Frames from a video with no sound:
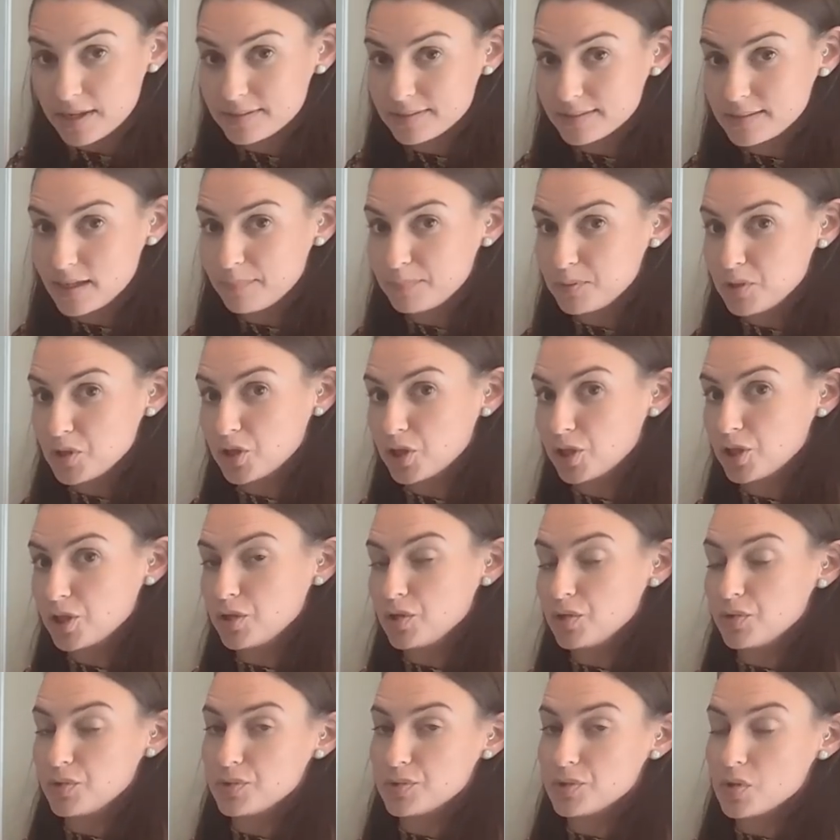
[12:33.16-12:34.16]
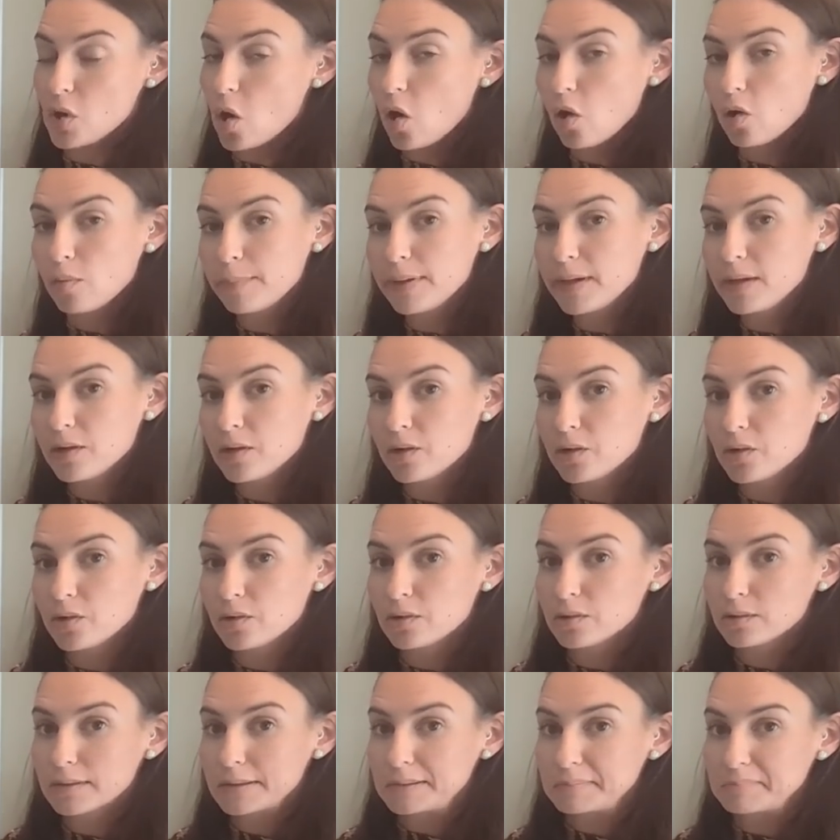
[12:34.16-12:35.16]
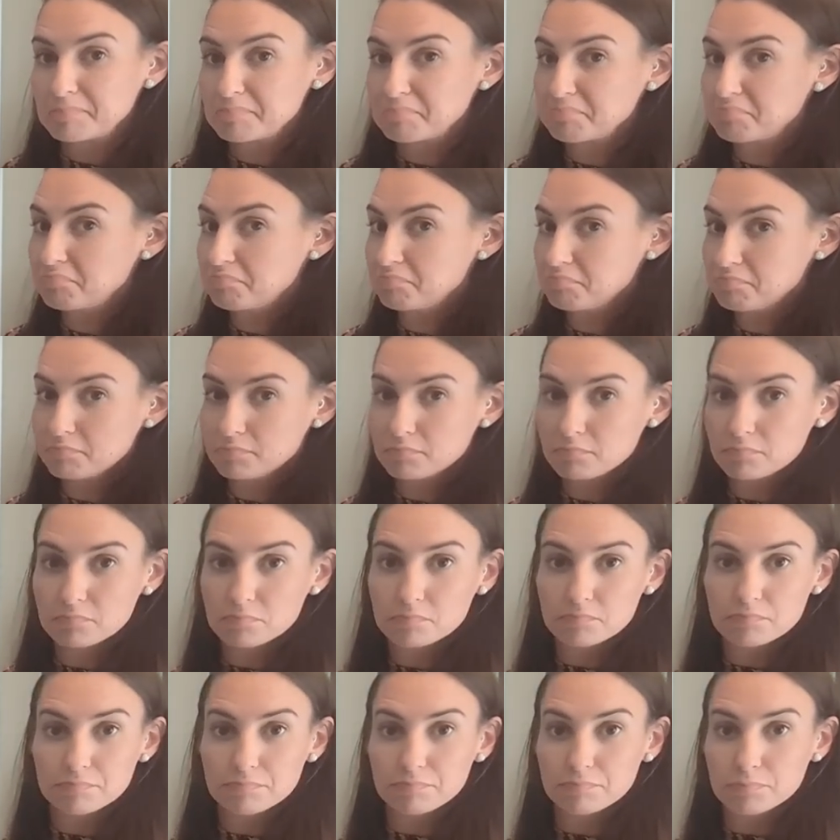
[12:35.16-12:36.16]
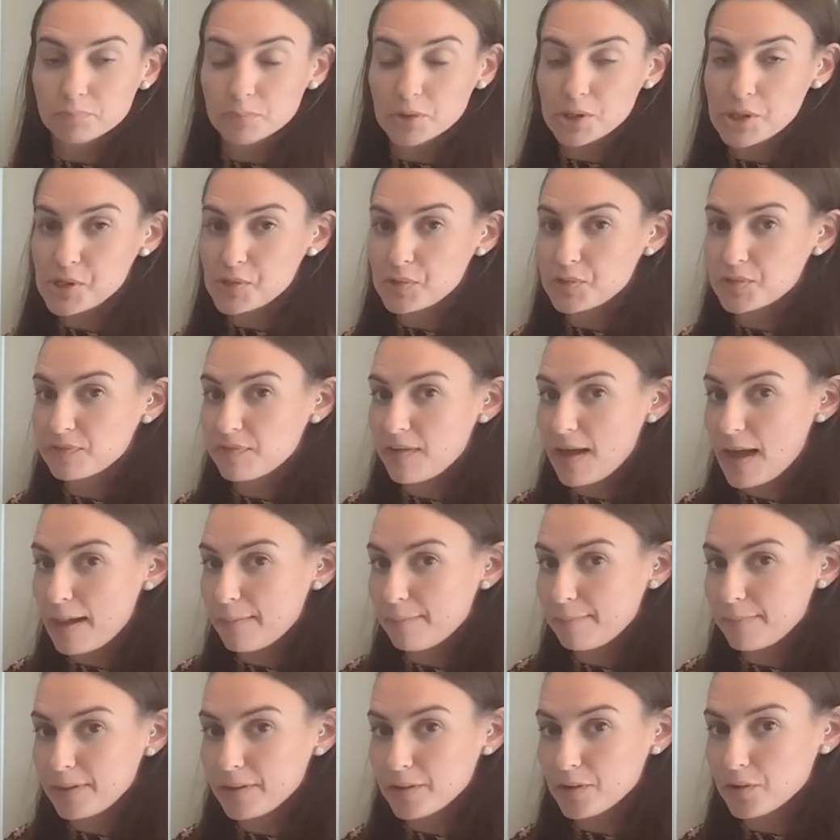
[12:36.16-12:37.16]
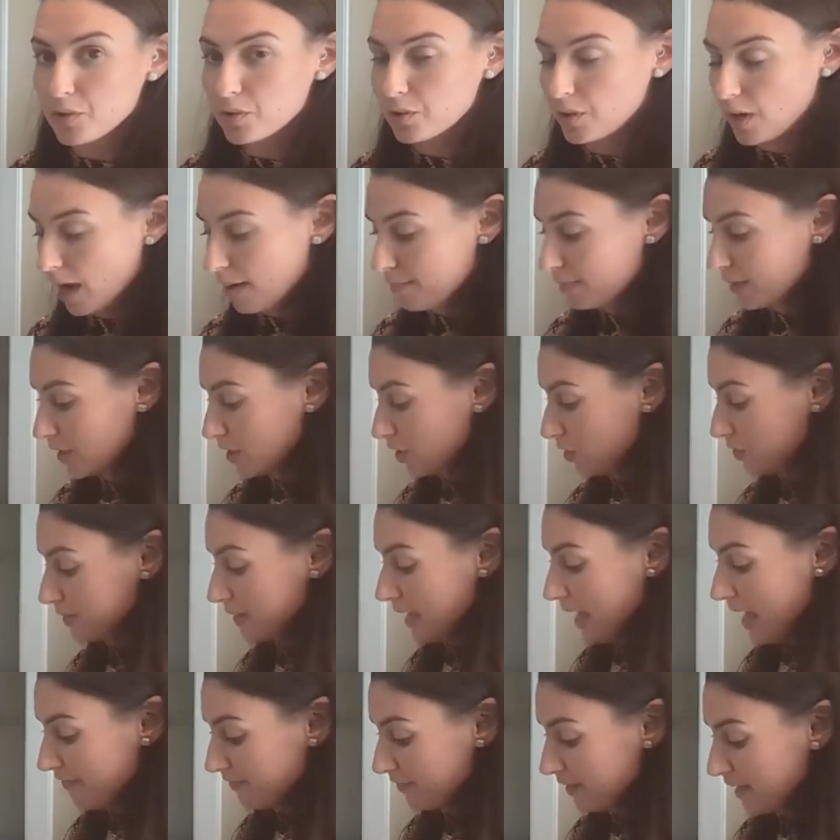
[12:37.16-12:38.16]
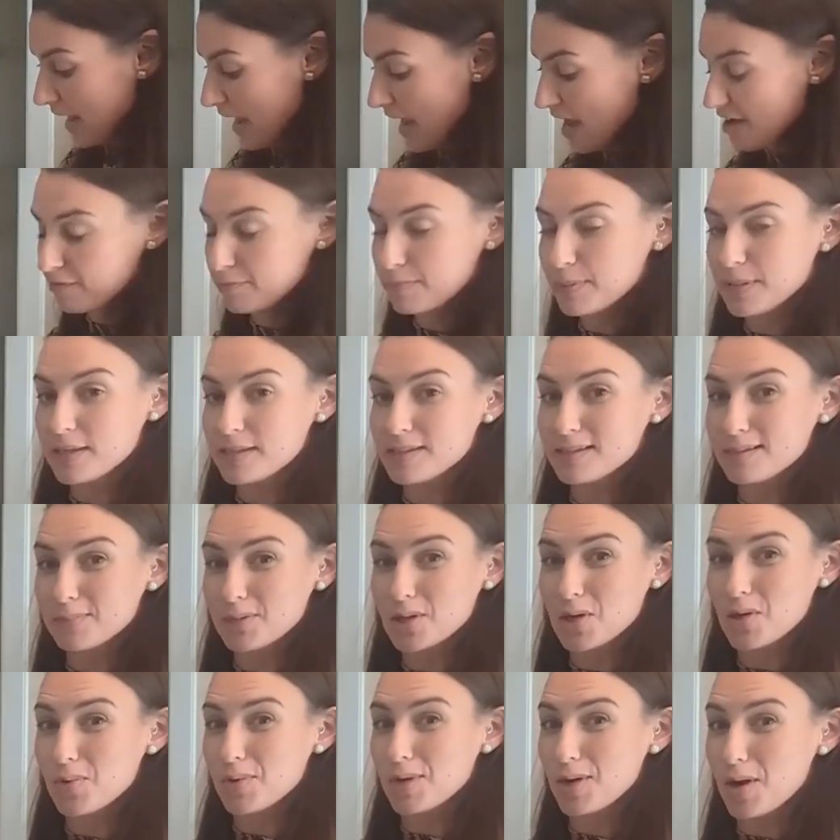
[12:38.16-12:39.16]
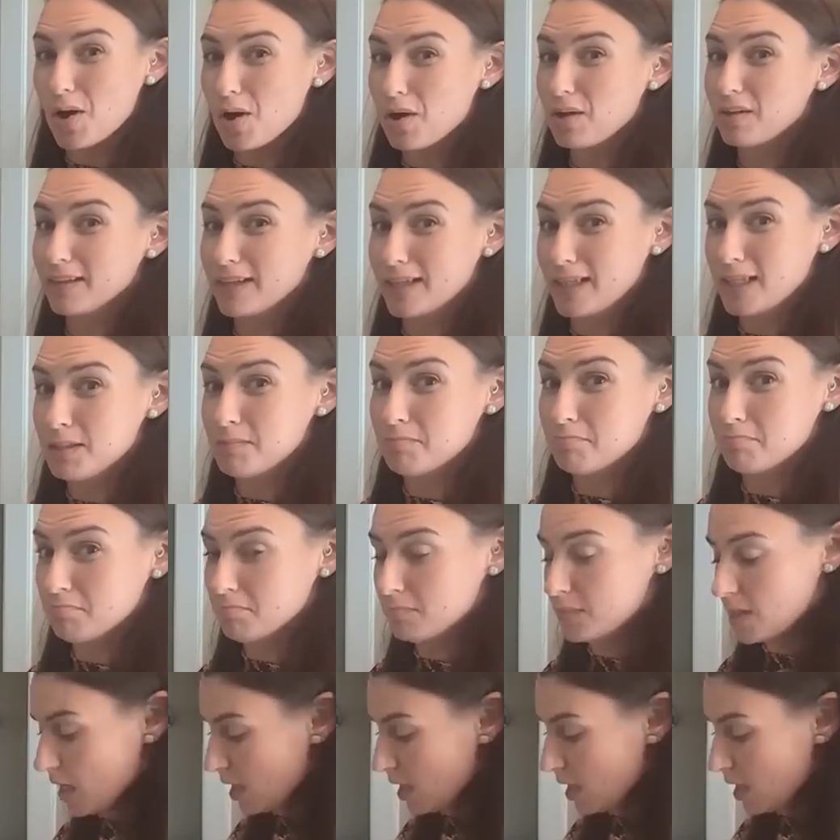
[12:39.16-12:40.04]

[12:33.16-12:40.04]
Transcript: next step you can use whole milk, Reduced fat milk, I'm gonna use half and half because I'm going all in.